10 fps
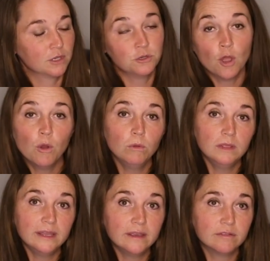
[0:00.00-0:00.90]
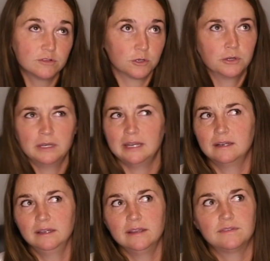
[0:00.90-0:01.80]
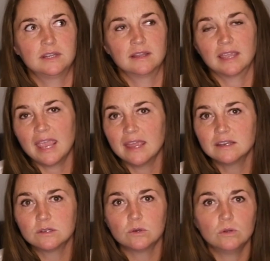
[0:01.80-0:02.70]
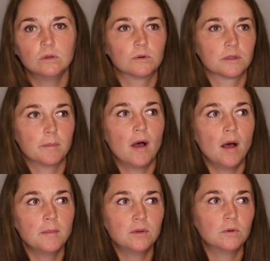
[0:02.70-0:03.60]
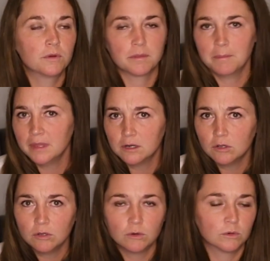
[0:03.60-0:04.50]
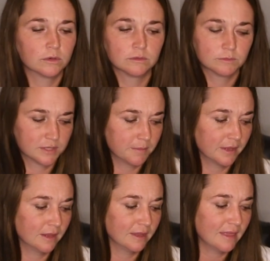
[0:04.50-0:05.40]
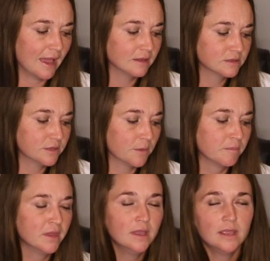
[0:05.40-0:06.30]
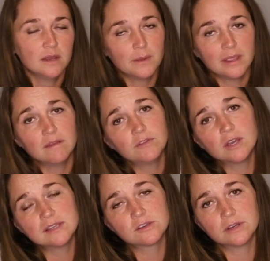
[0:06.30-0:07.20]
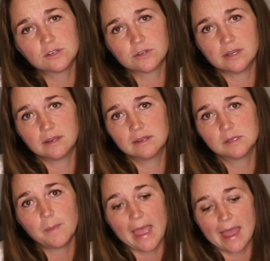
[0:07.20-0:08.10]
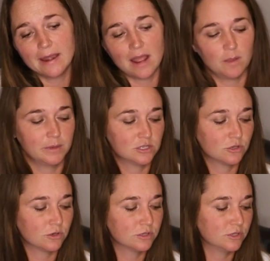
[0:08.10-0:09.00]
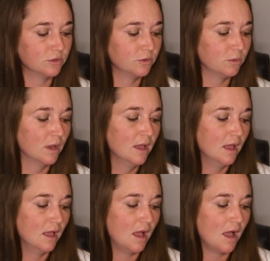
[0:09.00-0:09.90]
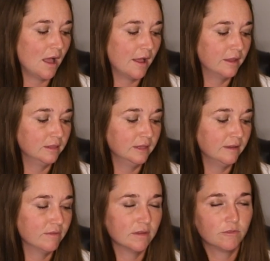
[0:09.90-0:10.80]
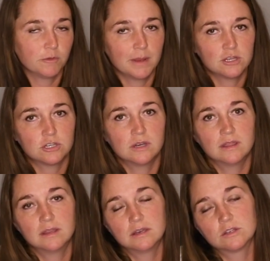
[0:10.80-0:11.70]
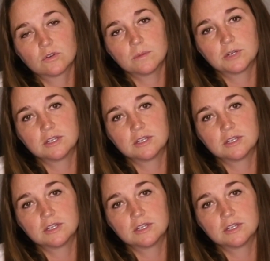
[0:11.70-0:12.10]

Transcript: no lift or you need lift in the cantle or the pommel or the middle or something like that. So anyway, if you guys are interested in this pad, I'll be sure to leave the information in the description